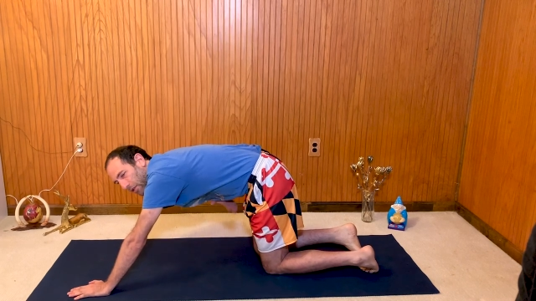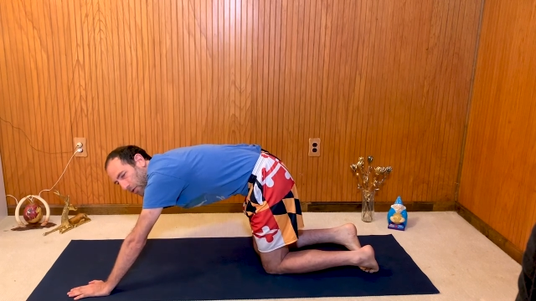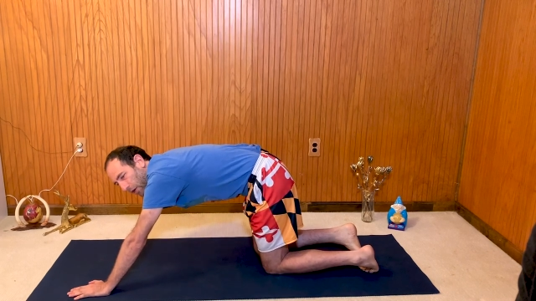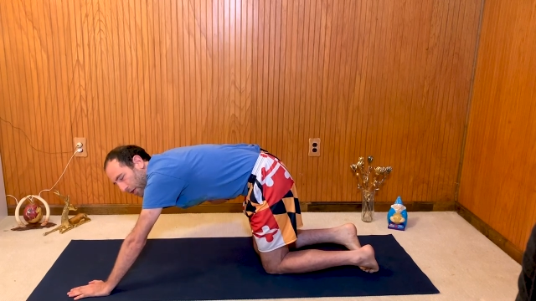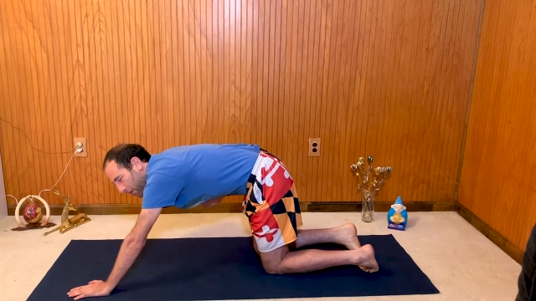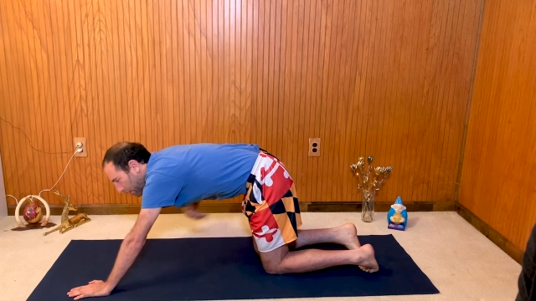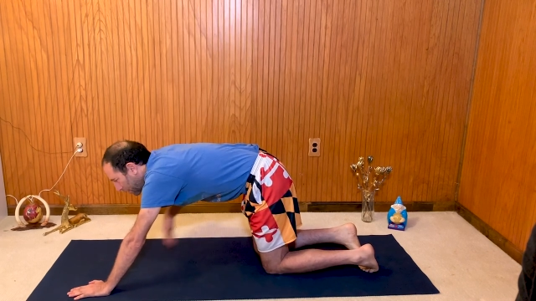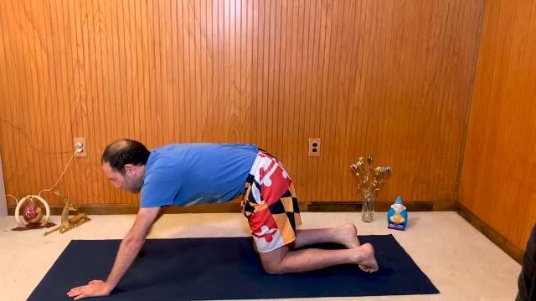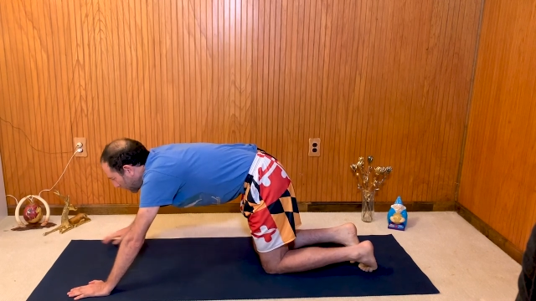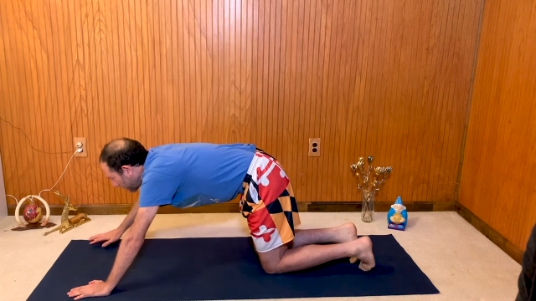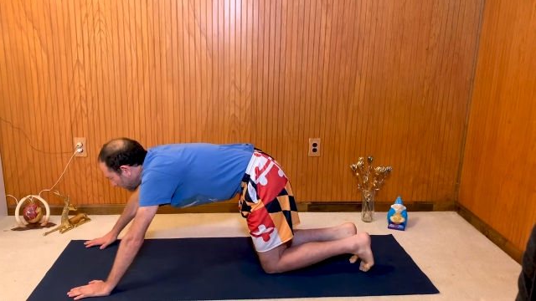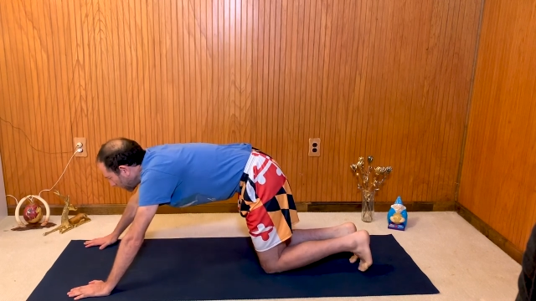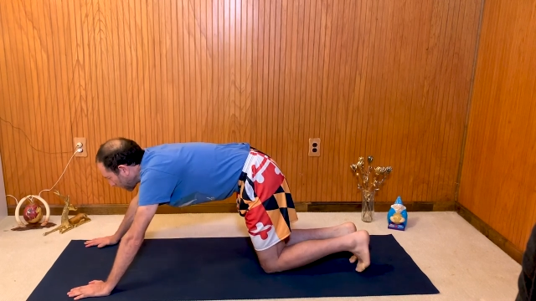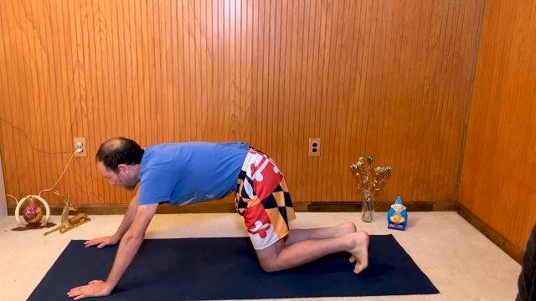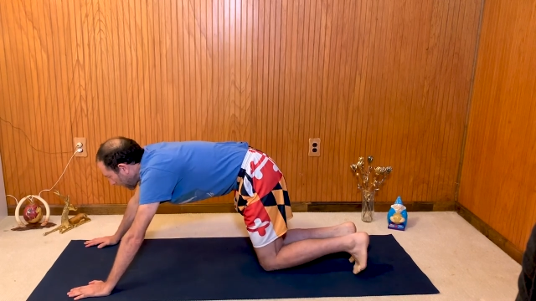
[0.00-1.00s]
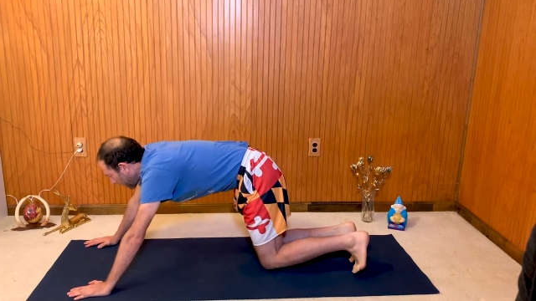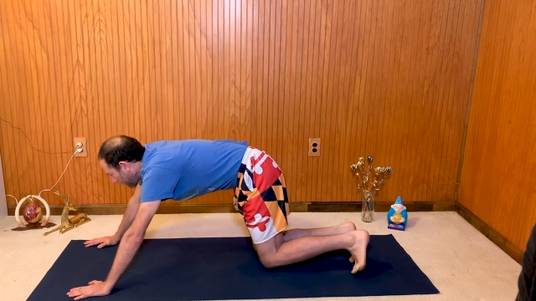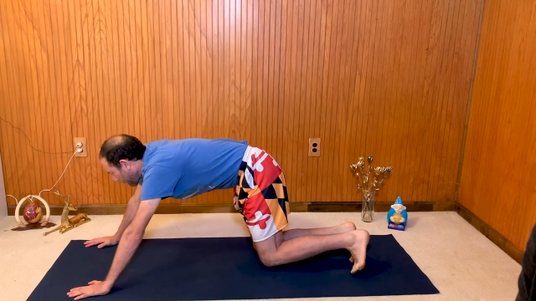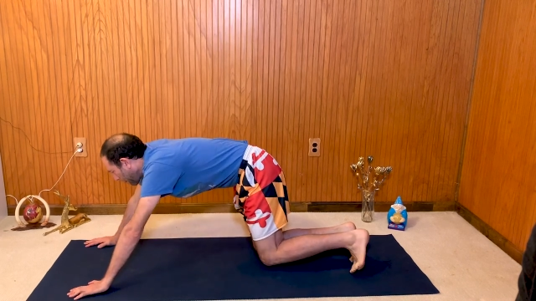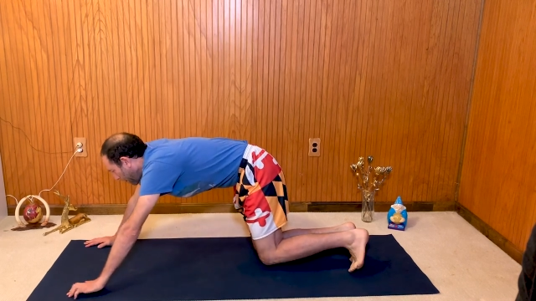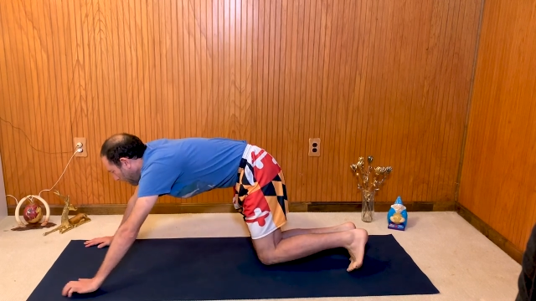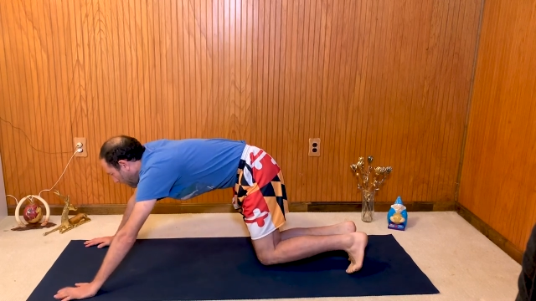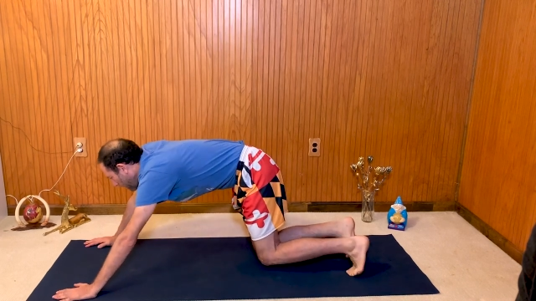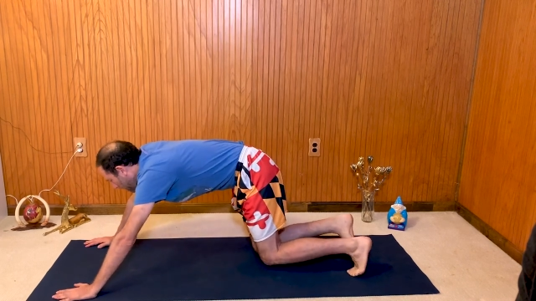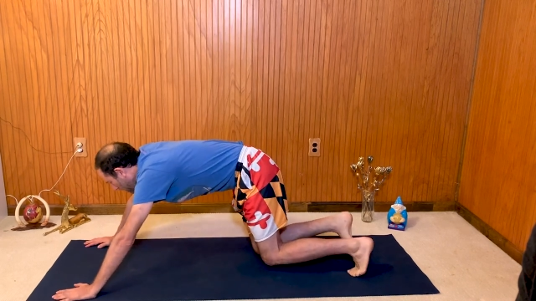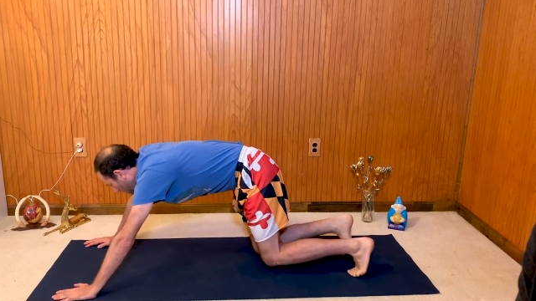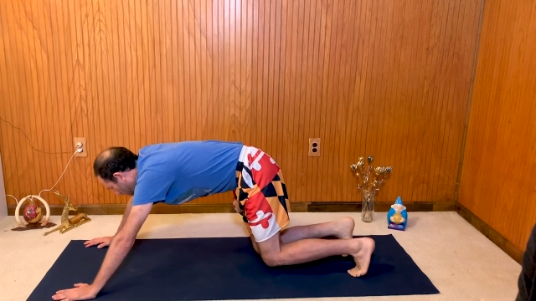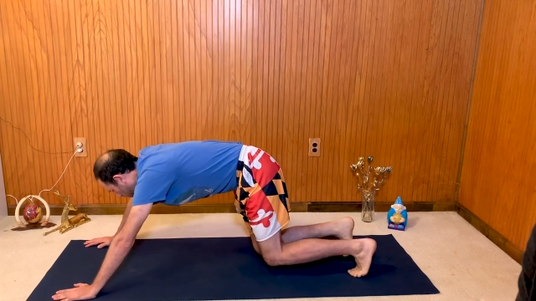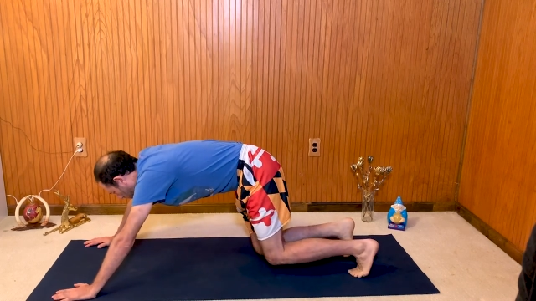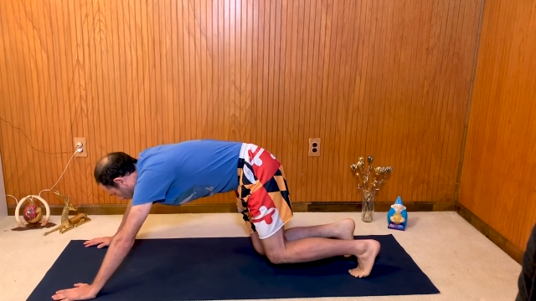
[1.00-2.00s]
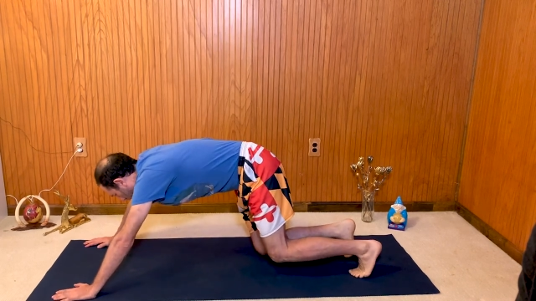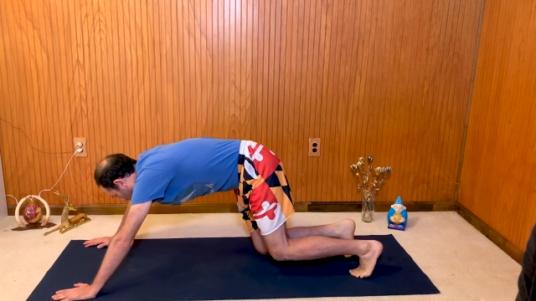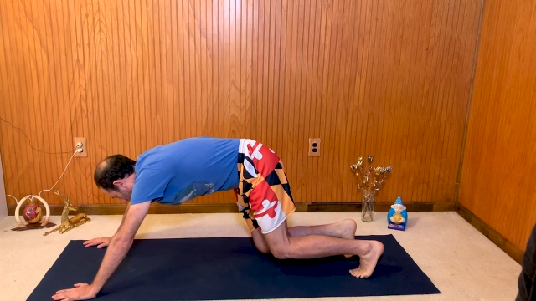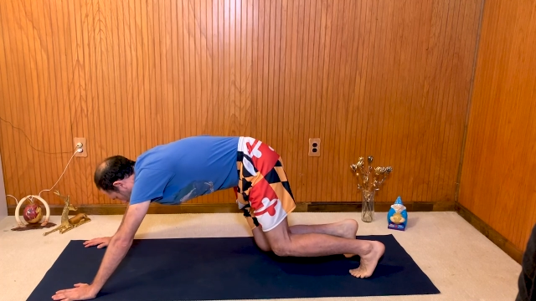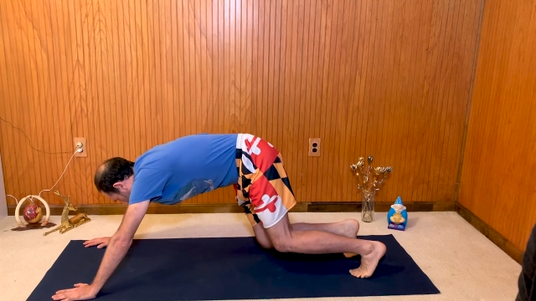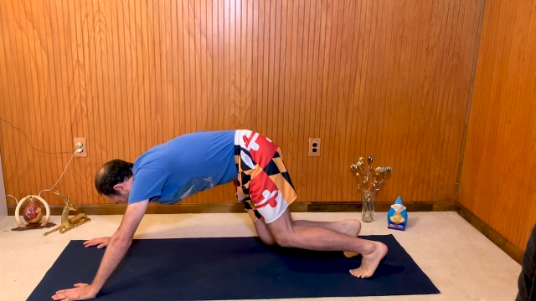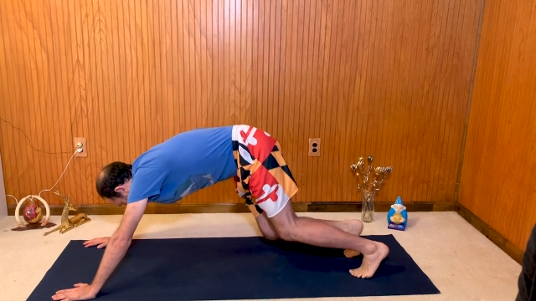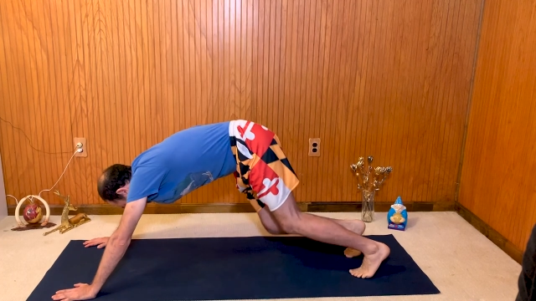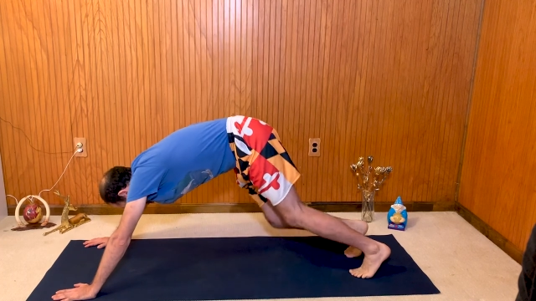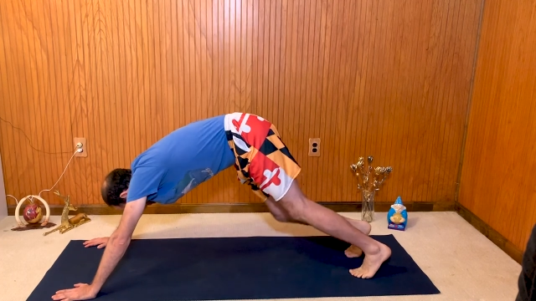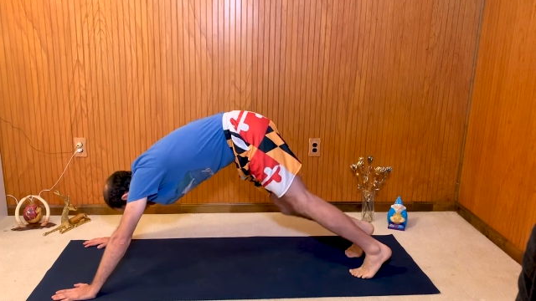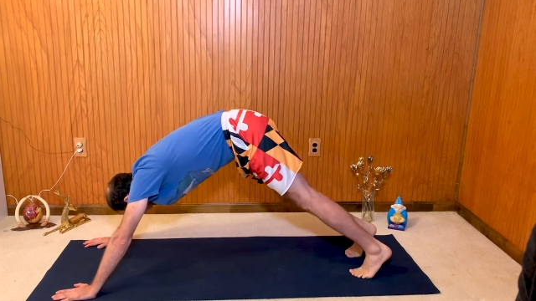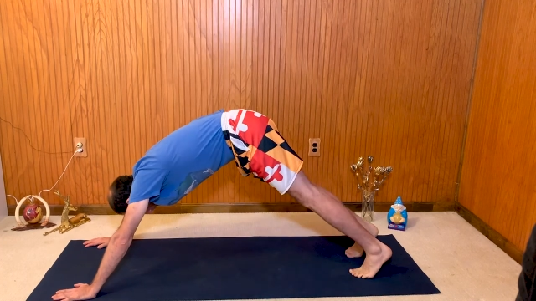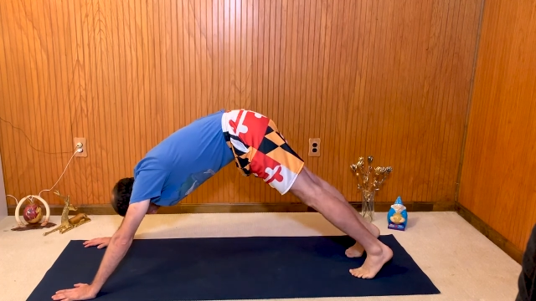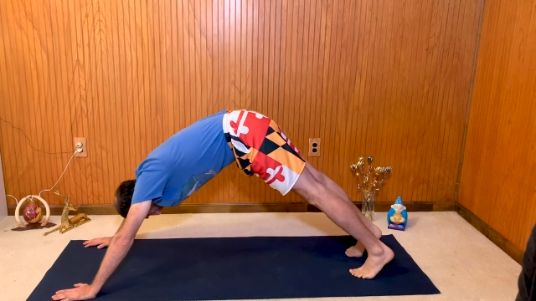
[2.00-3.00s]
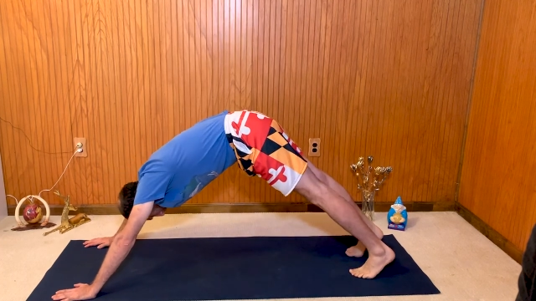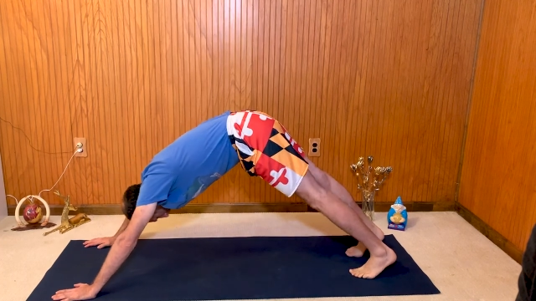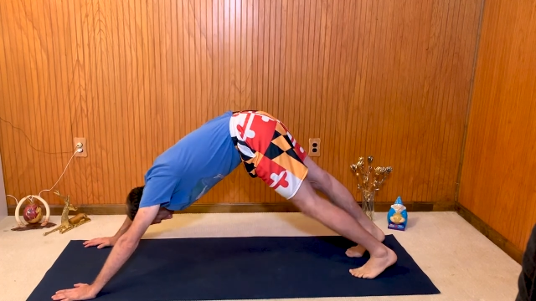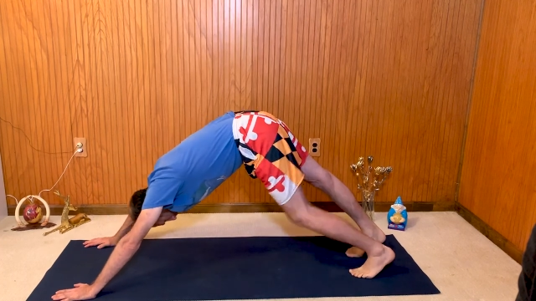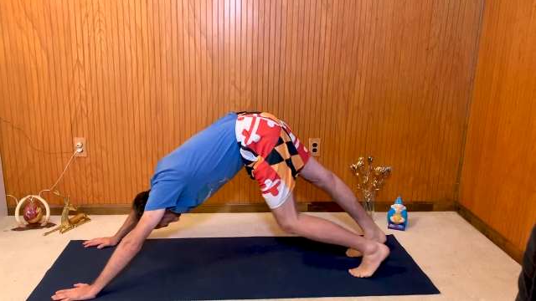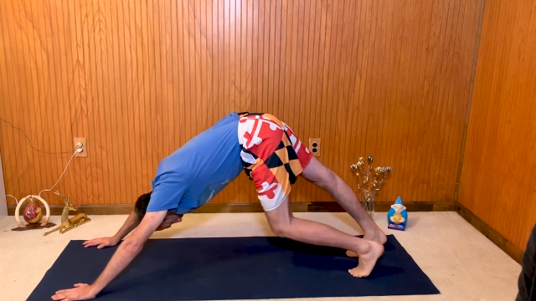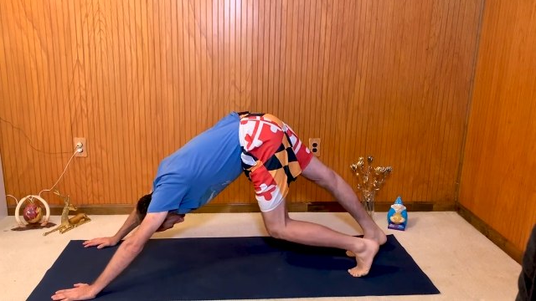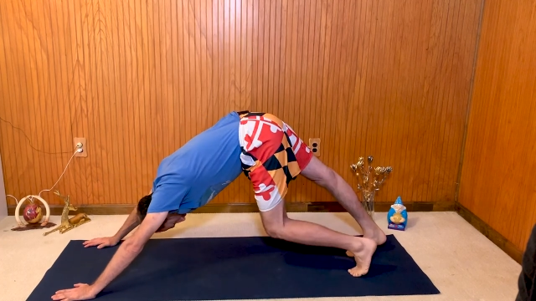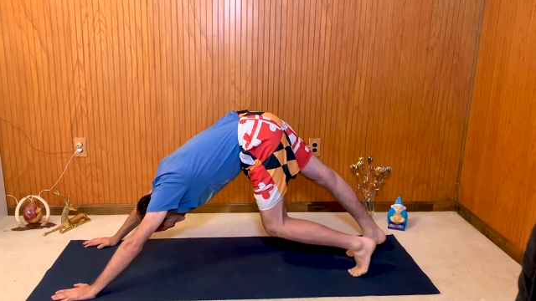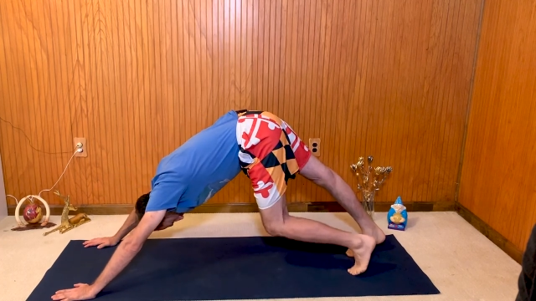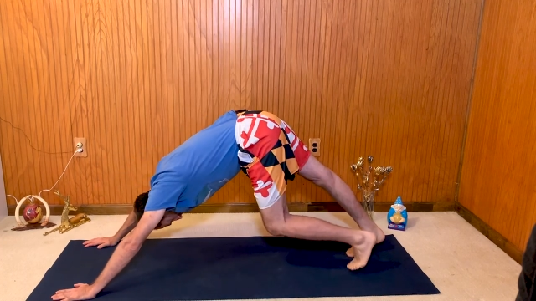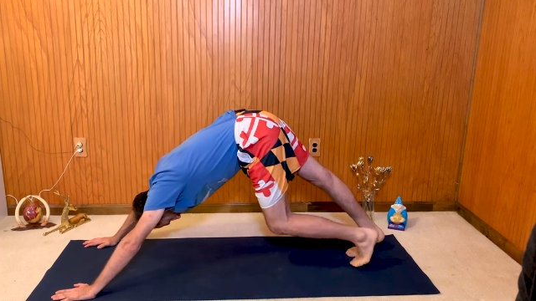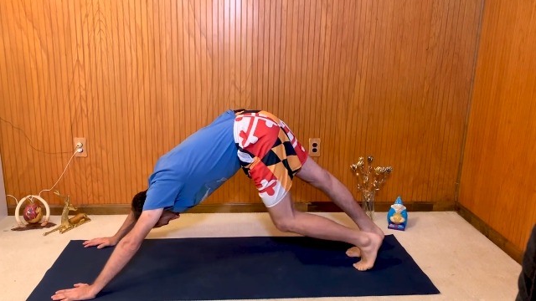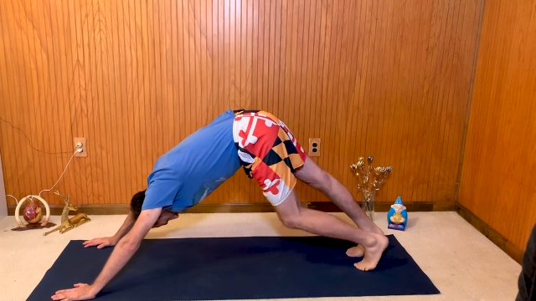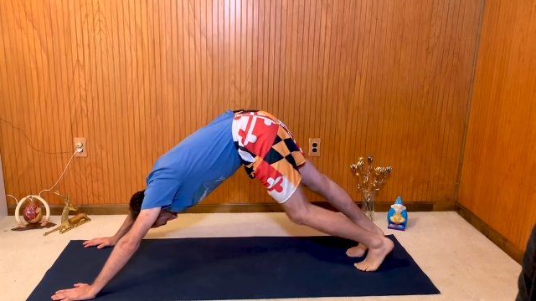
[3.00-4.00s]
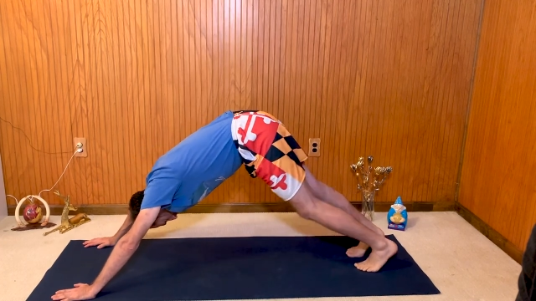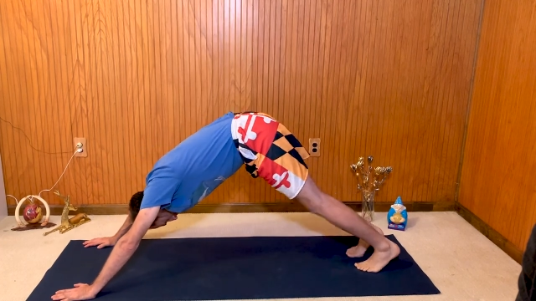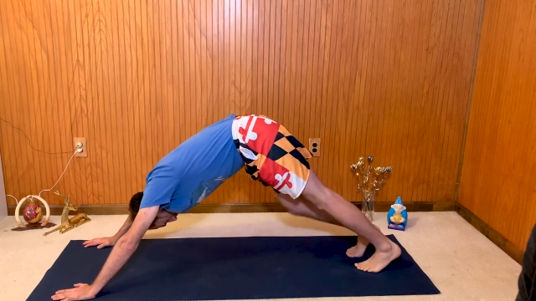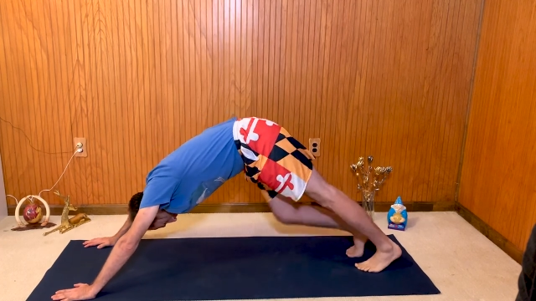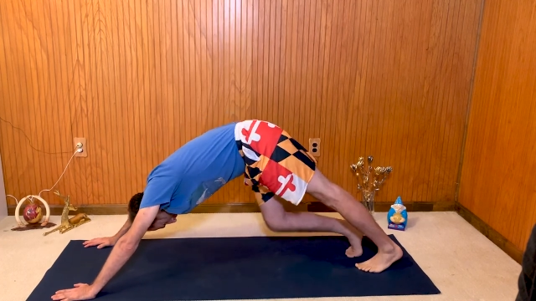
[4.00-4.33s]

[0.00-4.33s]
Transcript: [unreadable: no face in view]